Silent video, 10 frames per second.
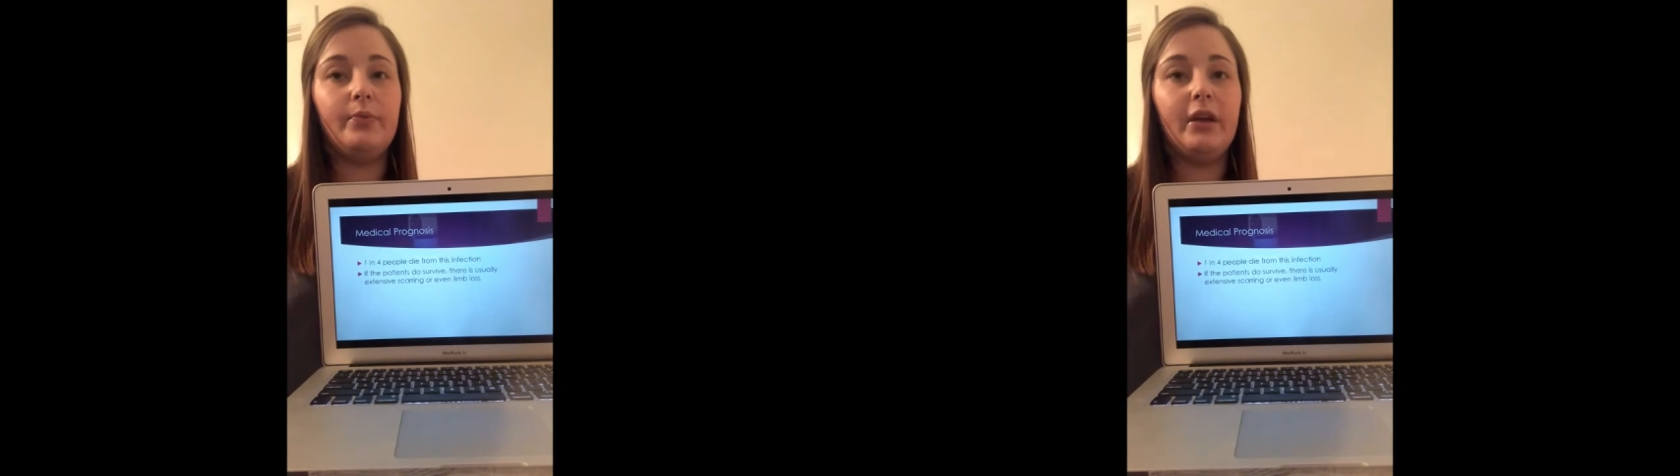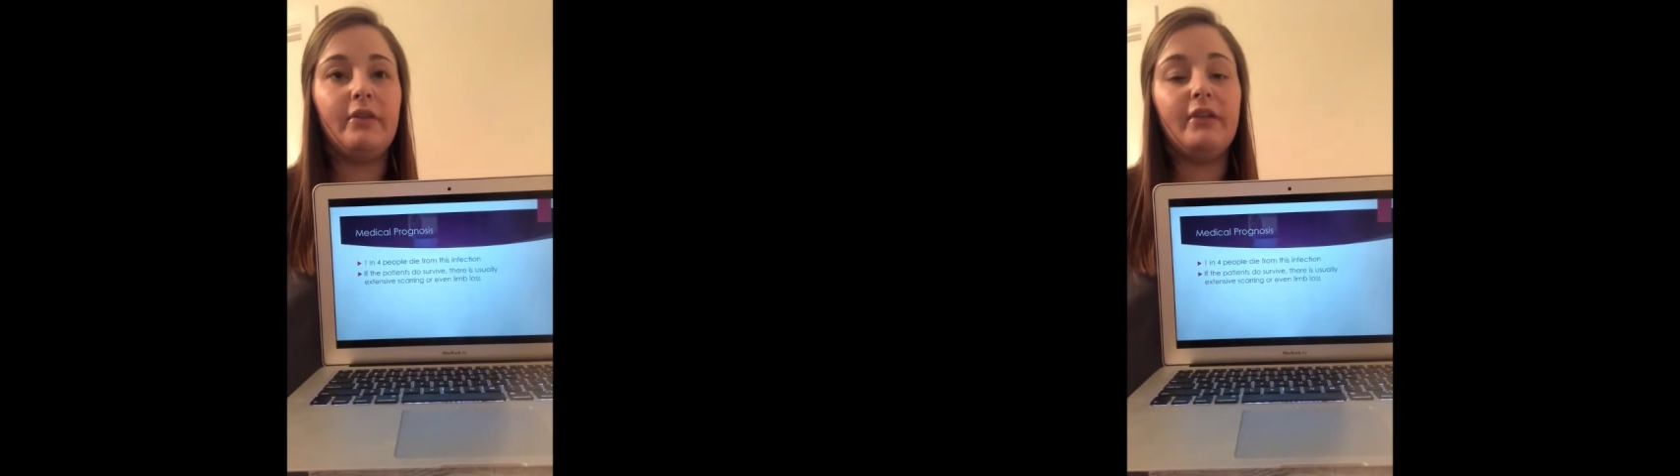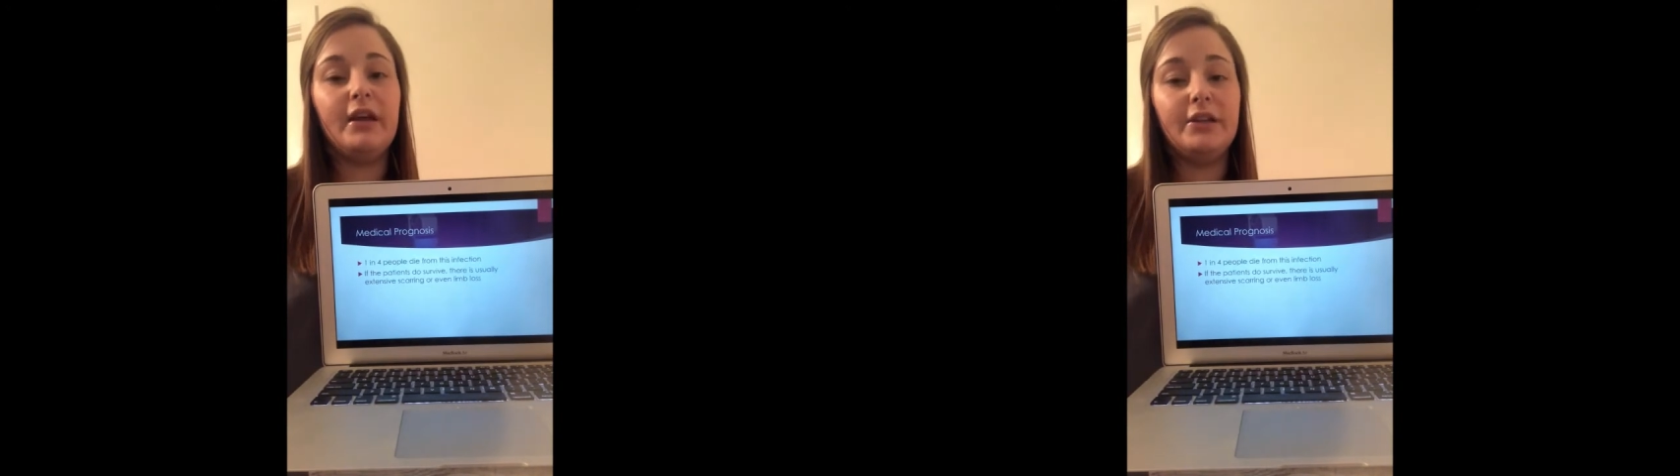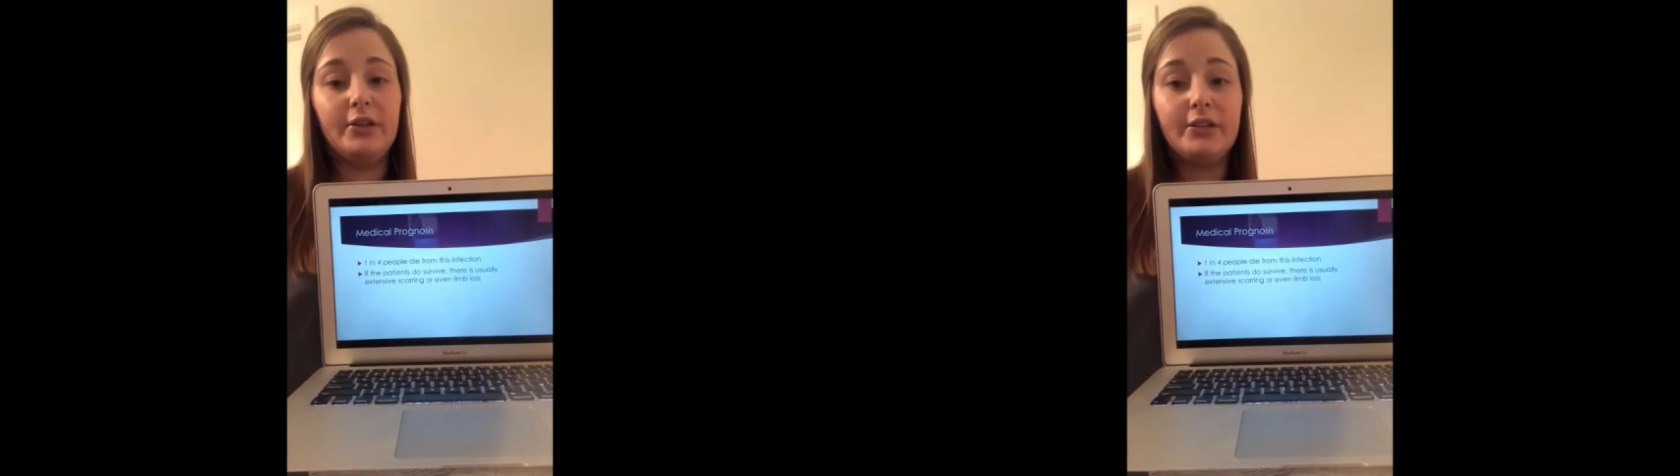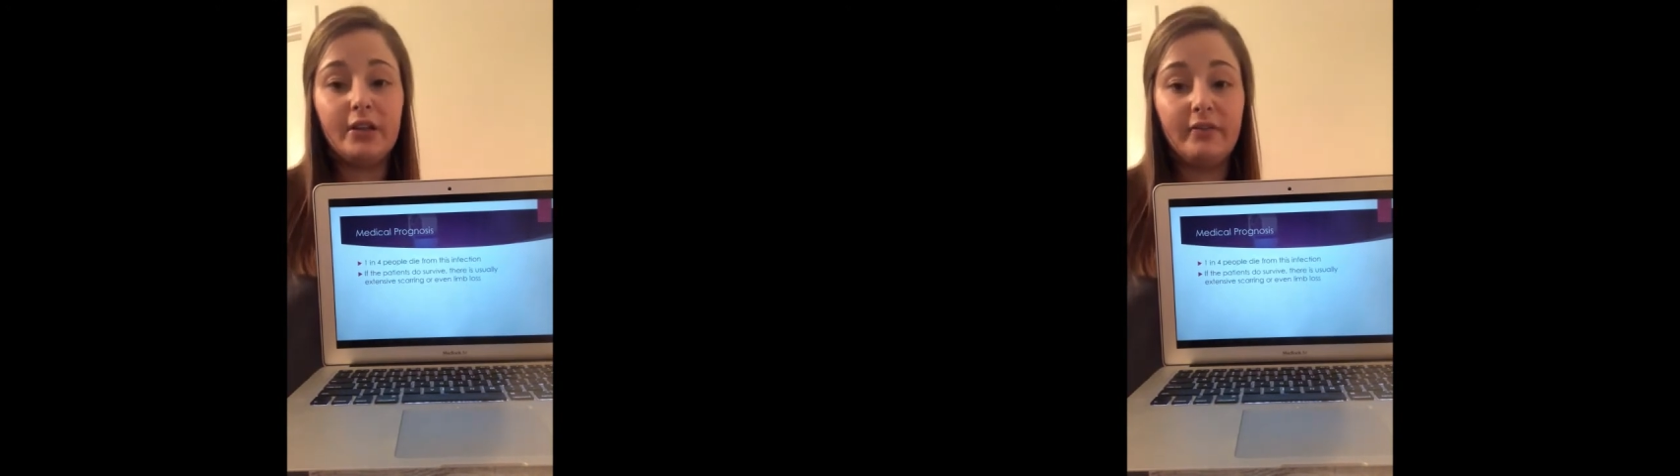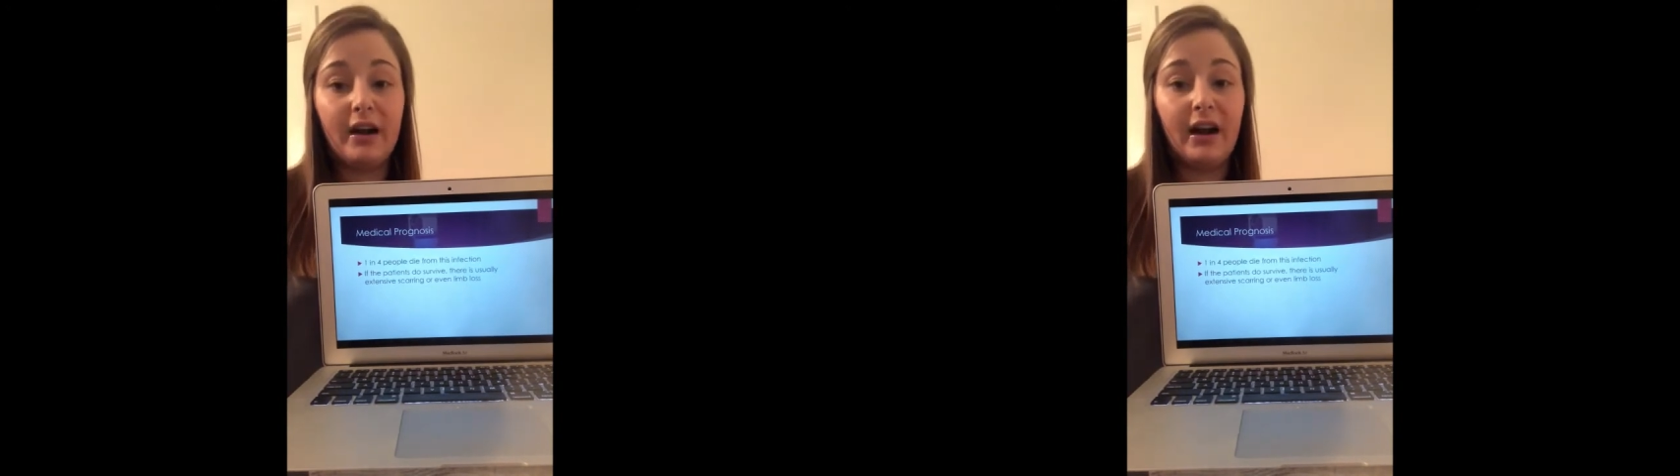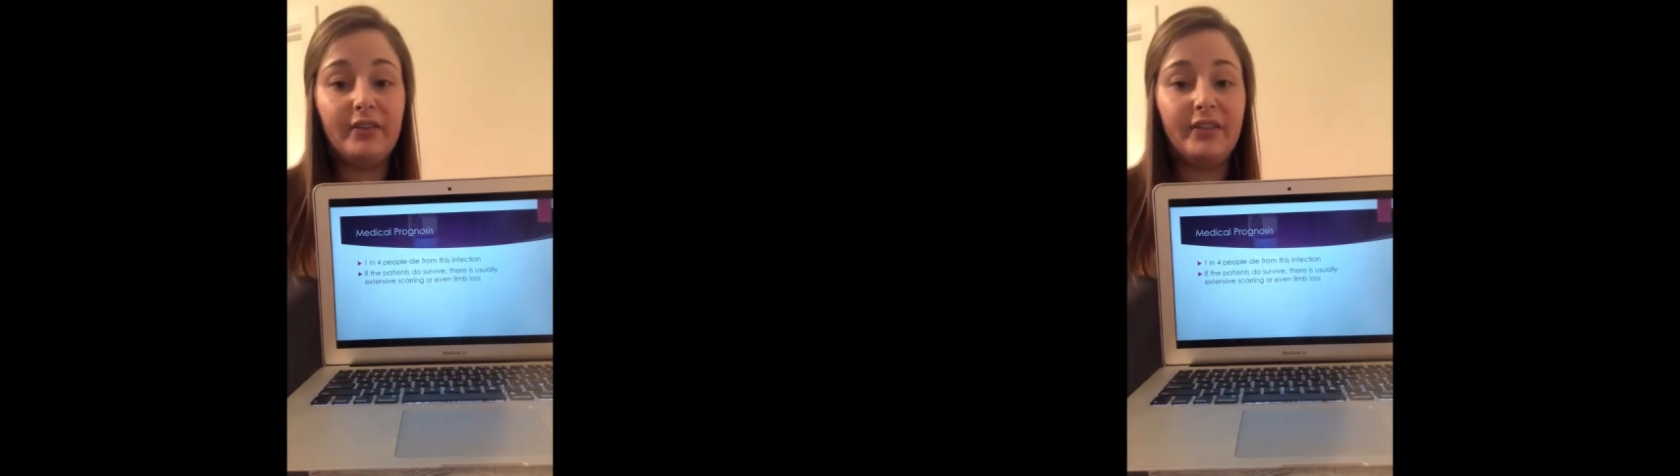If they do survive,